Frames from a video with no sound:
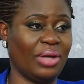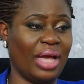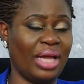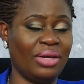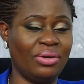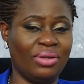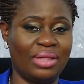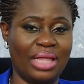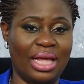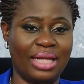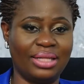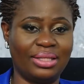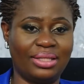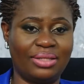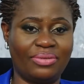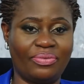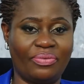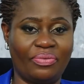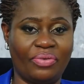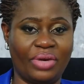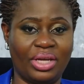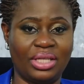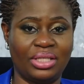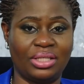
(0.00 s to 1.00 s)
I know that
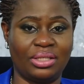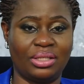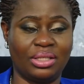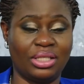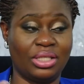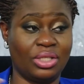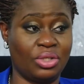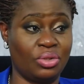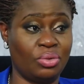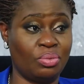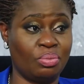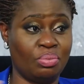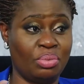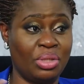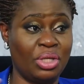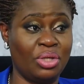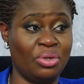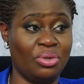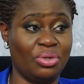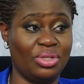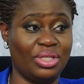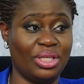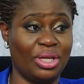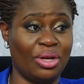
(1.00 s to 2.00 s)
phrase is
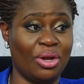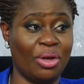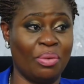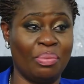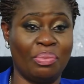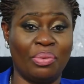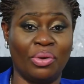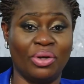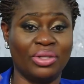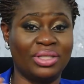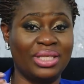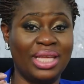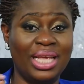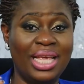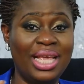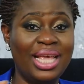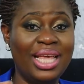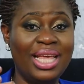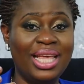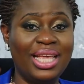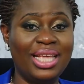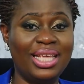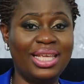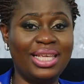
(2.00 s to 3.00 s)
being used a lot, but
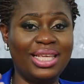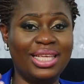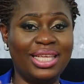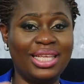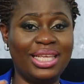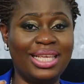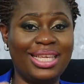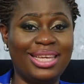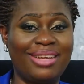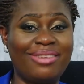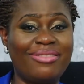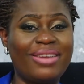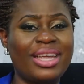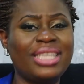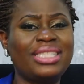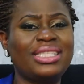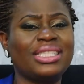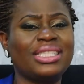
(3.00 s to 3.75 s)
it creates